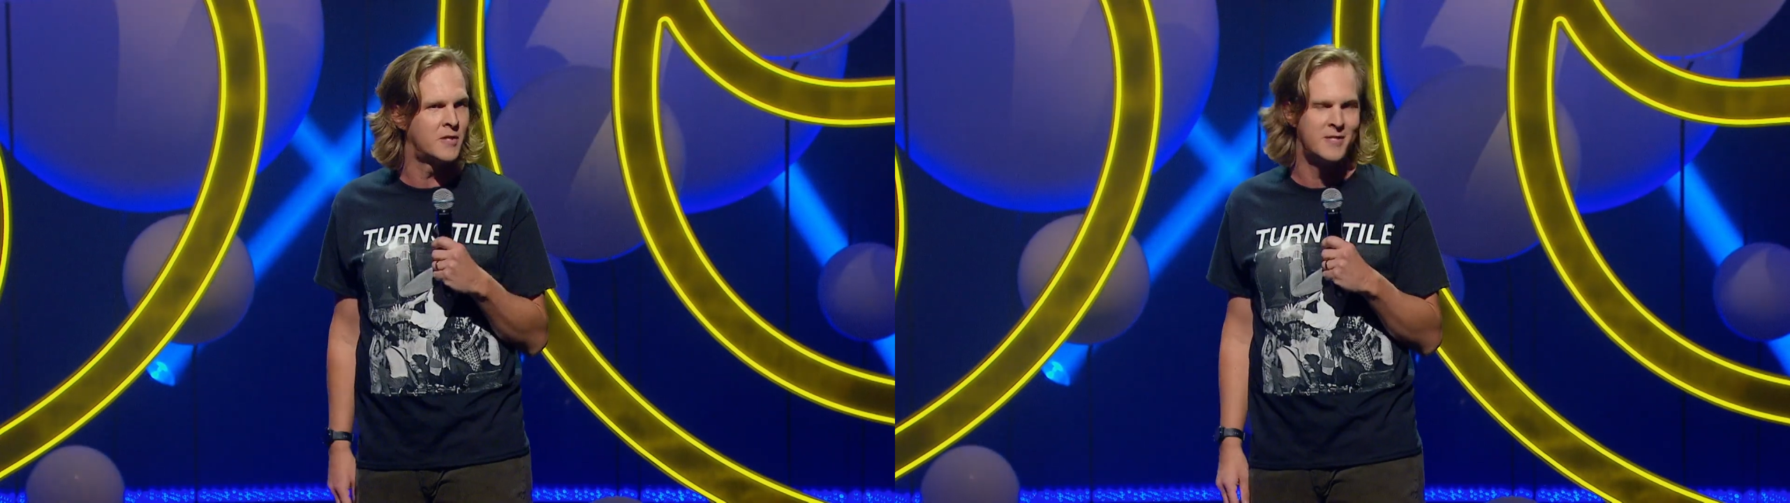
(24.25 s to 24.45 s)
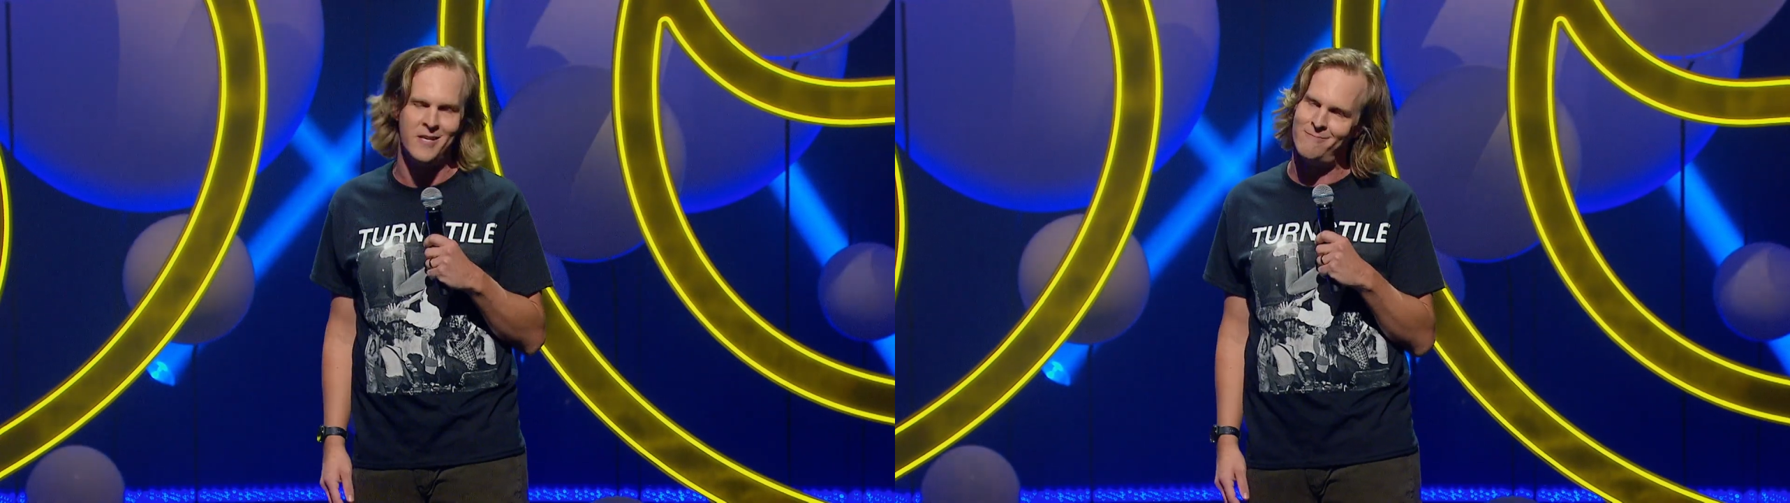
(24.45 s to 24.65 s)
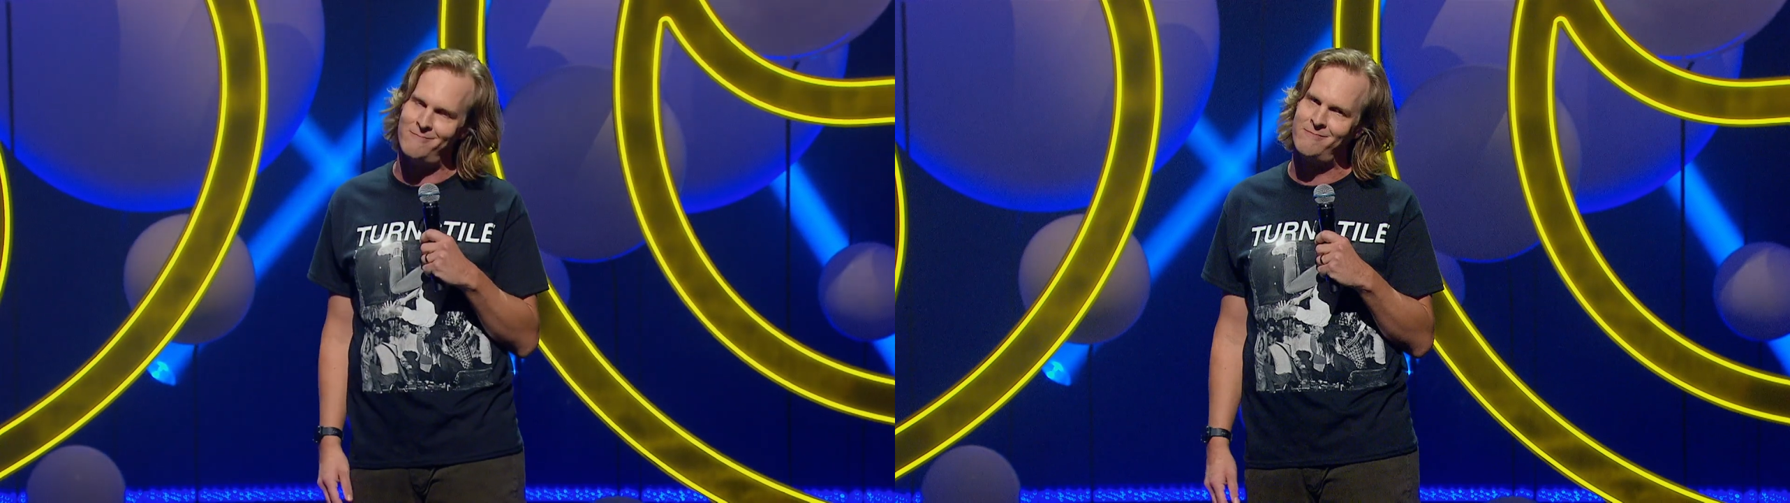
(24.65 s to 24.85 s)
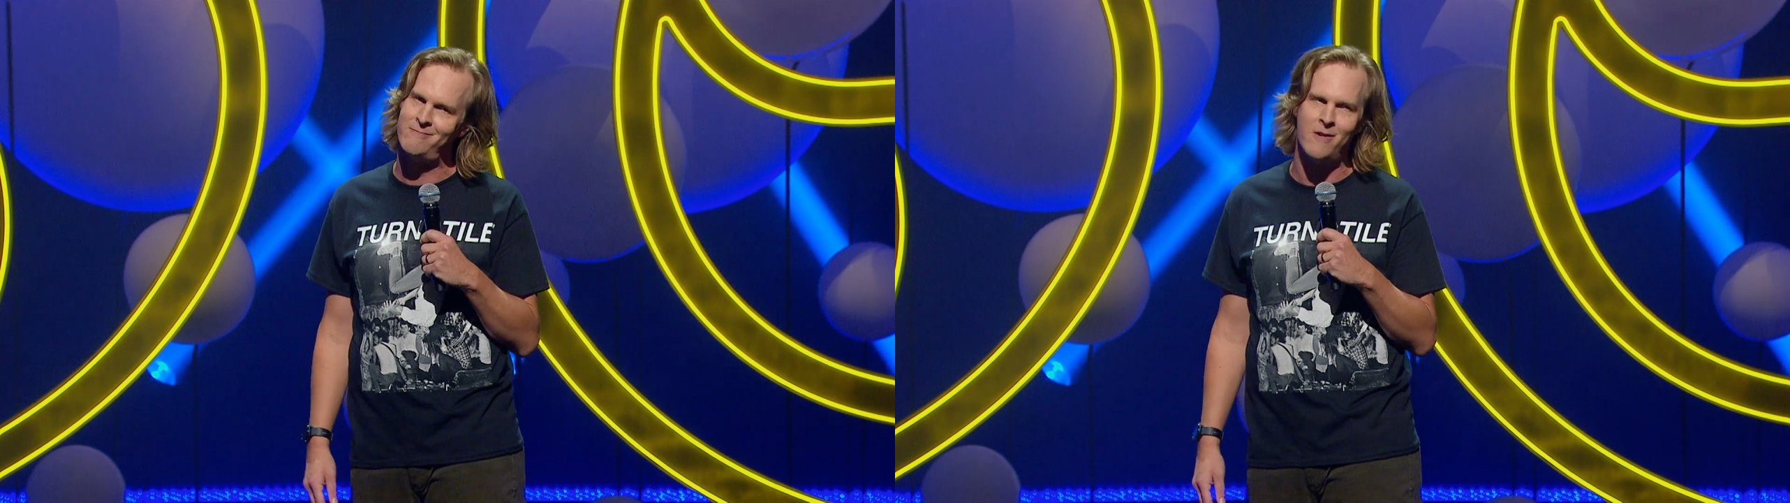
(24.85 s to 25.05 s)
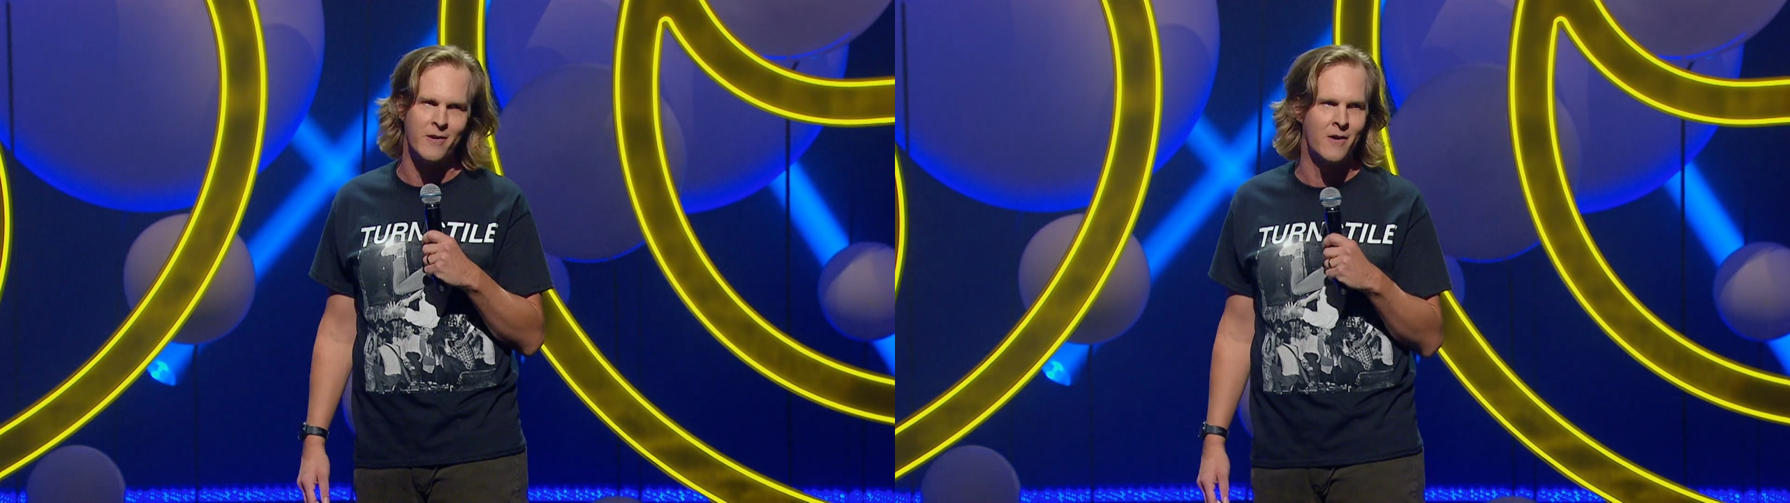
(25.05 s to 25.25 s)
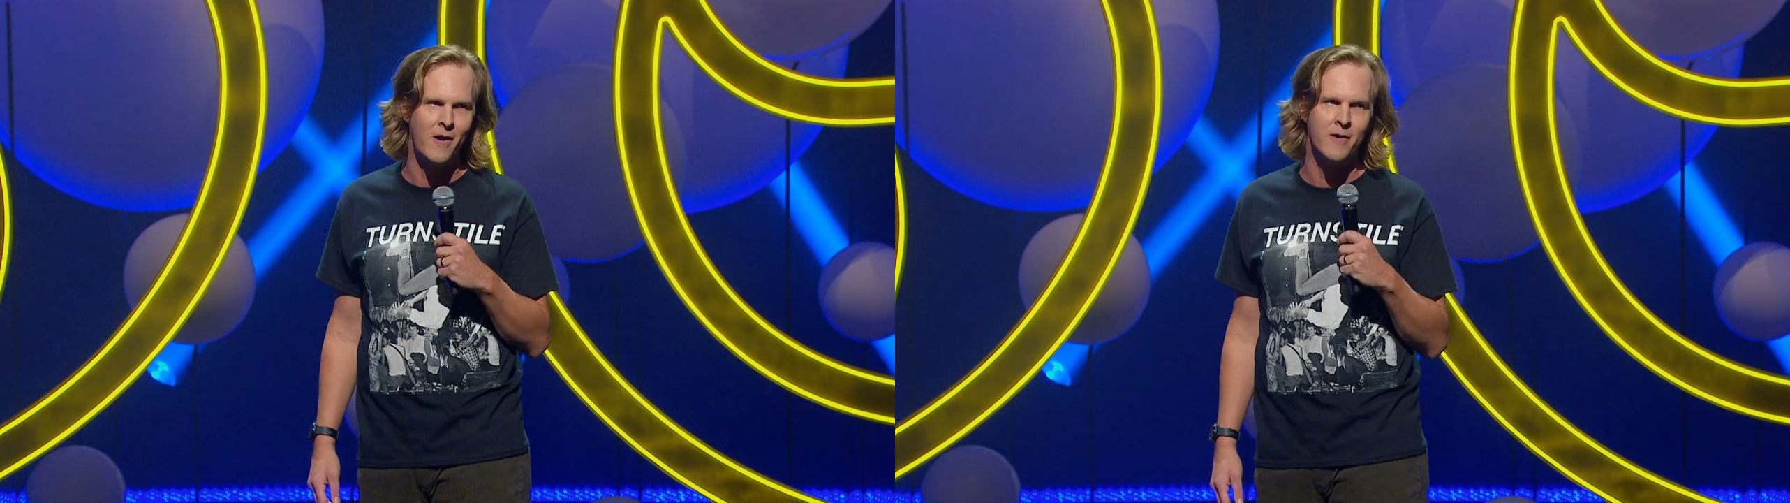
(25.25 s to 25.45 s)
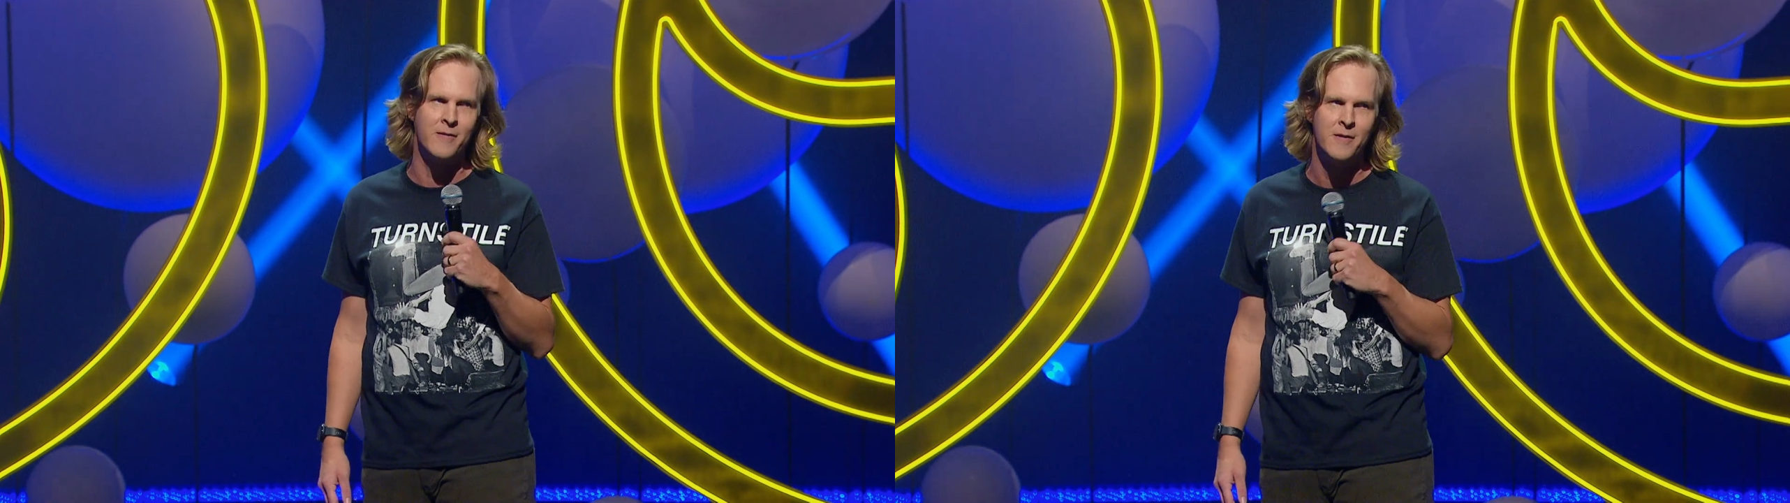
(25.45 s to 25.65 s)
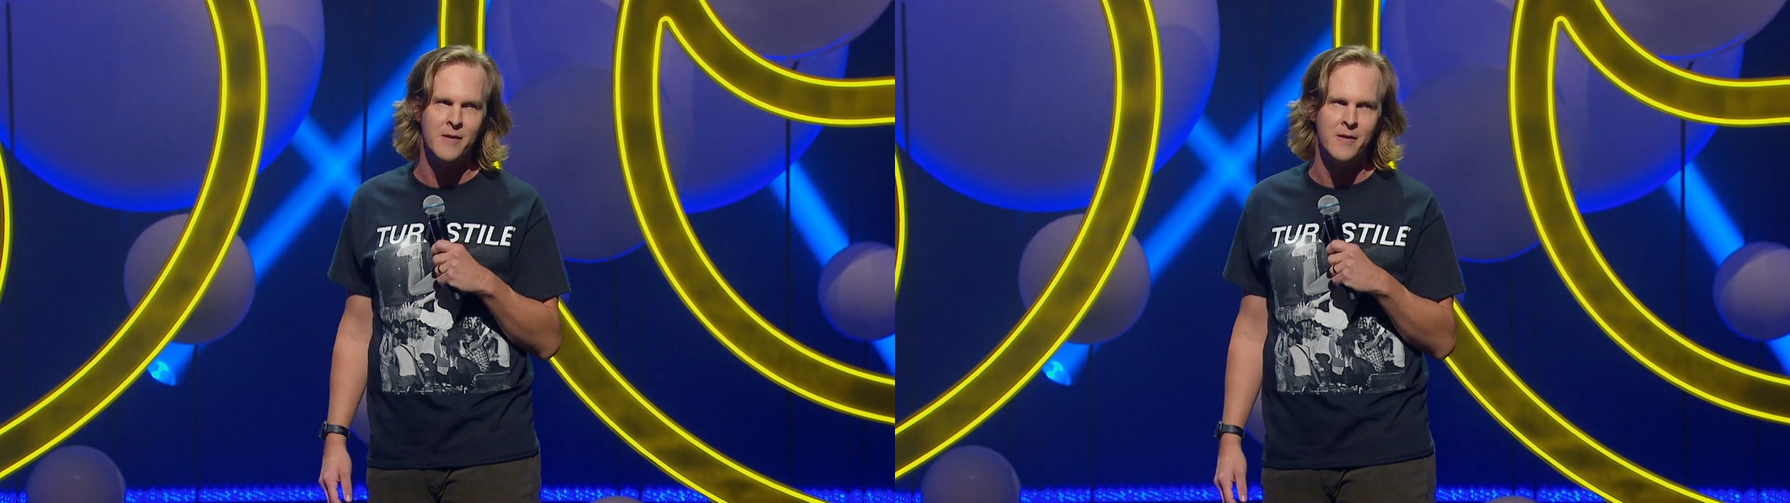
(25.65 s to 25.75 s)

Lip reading: I said, oh, I don't know.